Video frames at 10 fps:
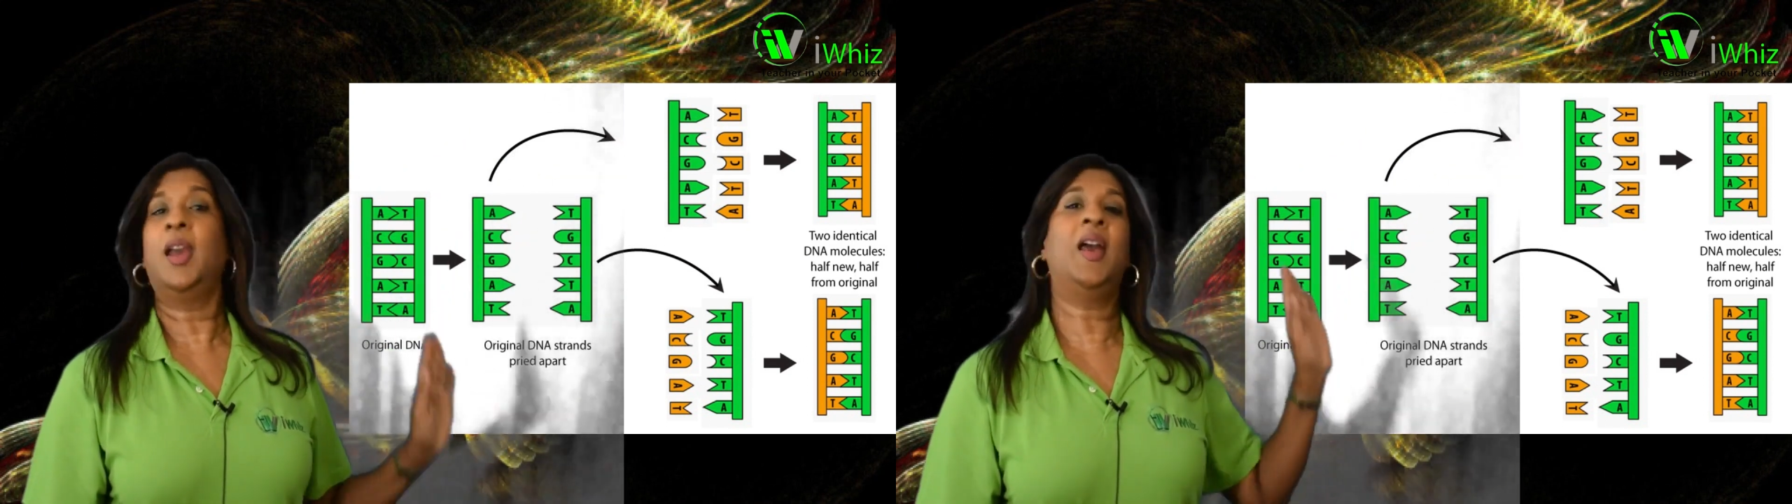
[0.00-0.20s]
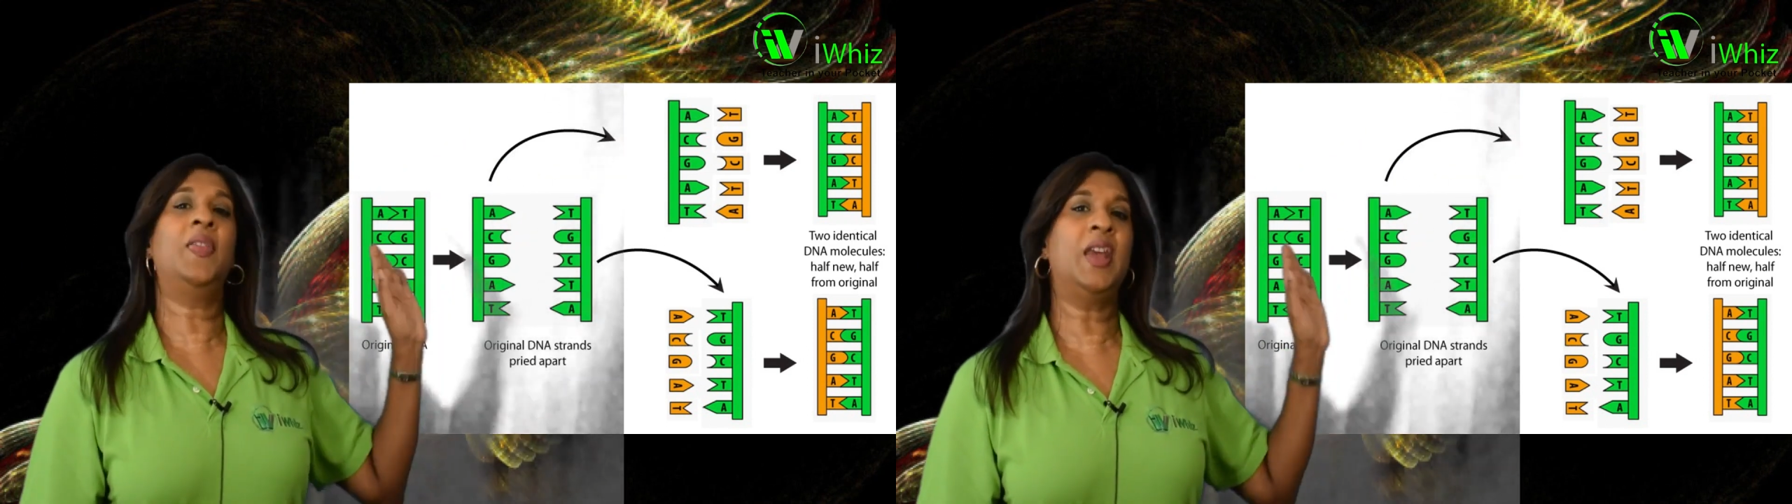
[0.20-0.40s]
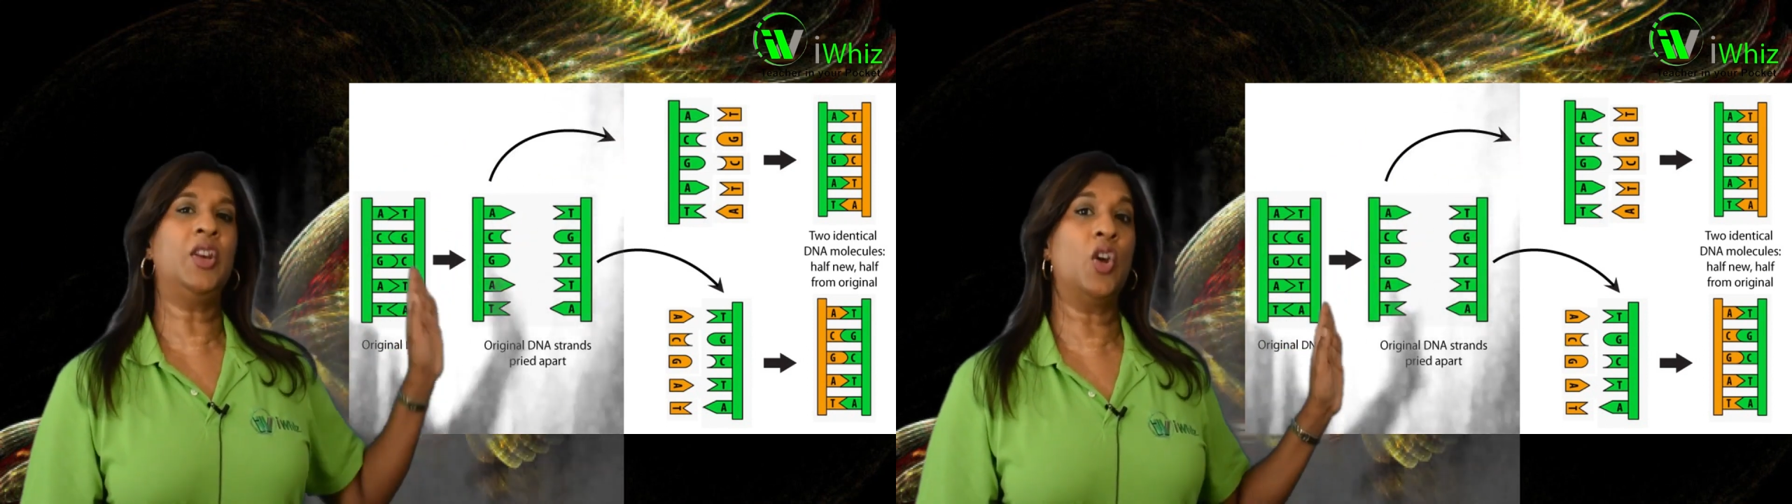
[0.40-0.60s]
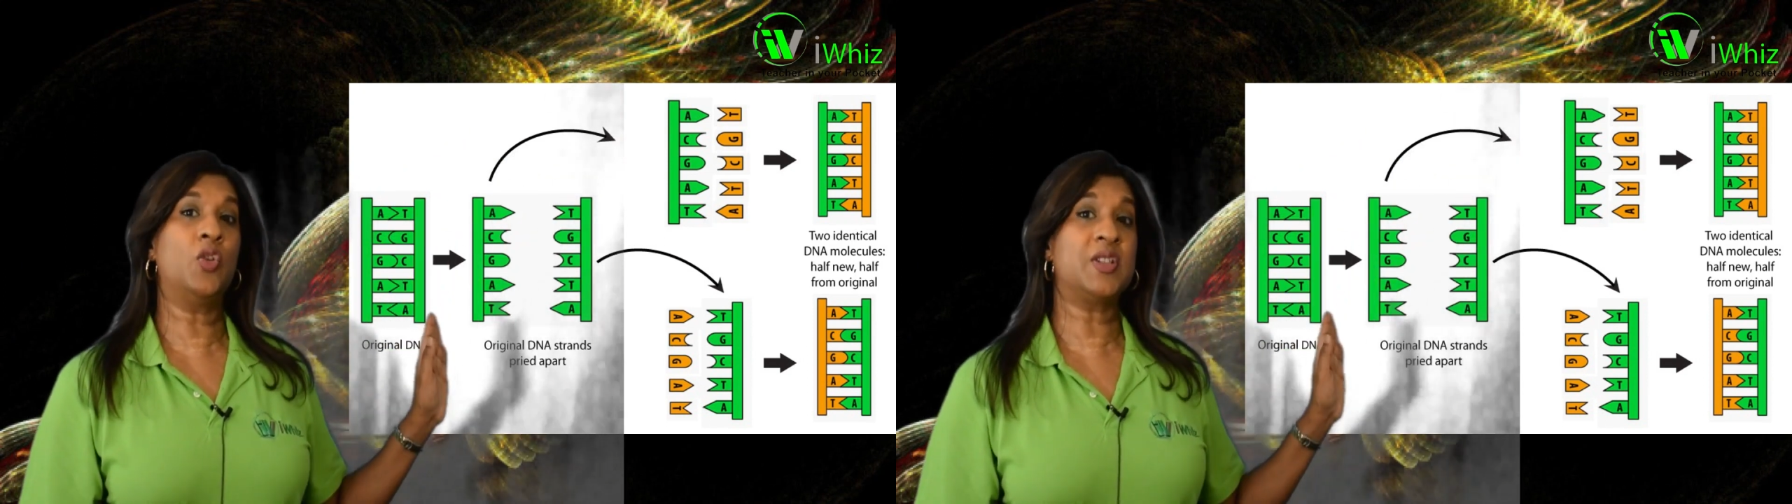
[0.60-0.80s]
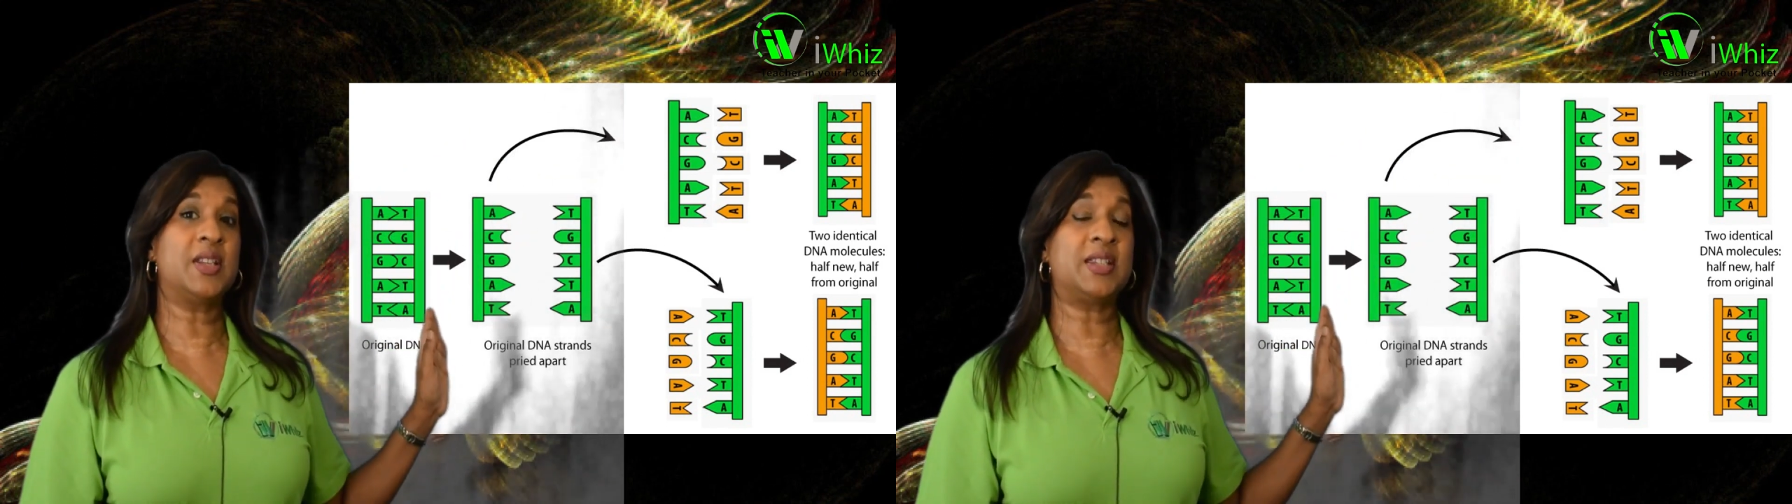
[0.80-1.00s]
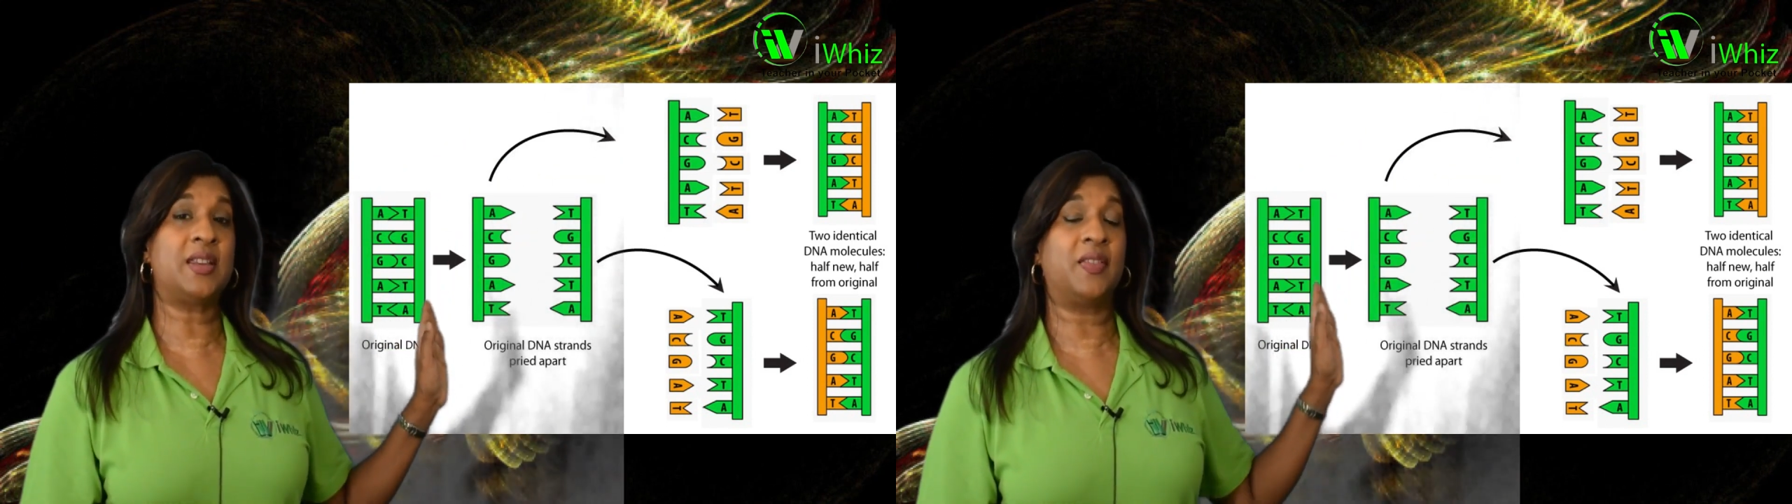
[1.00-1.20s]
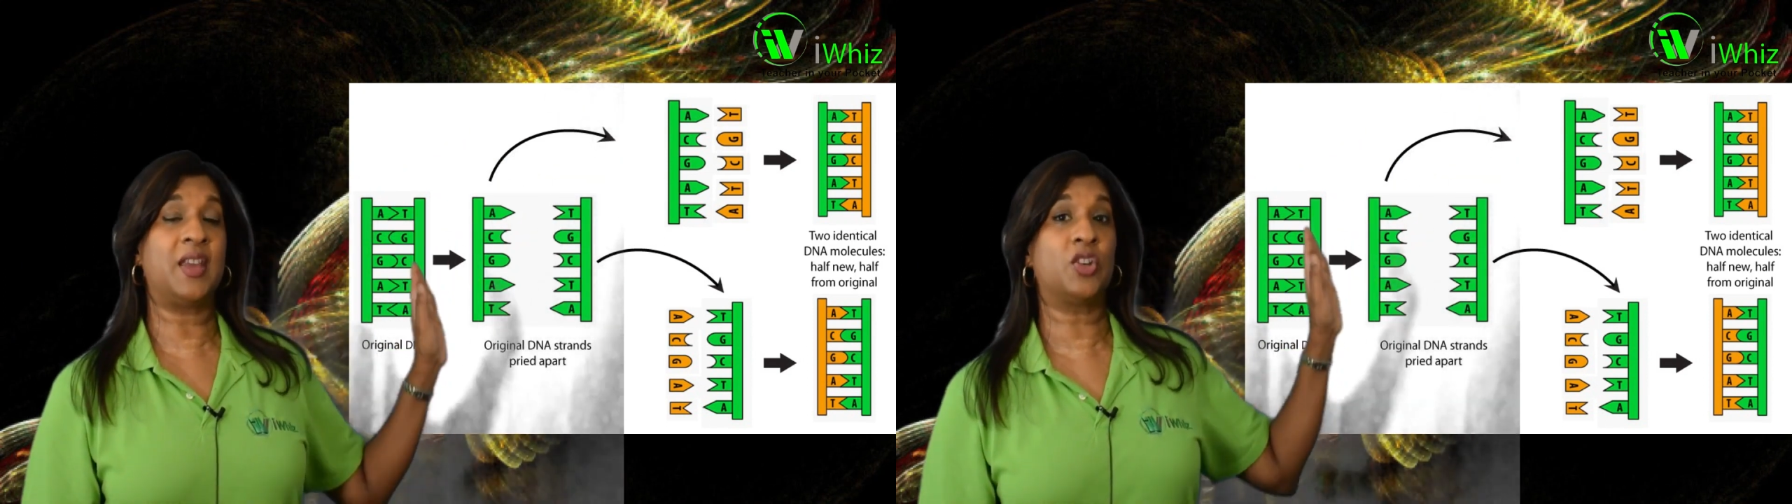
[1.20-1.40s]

and then notice that there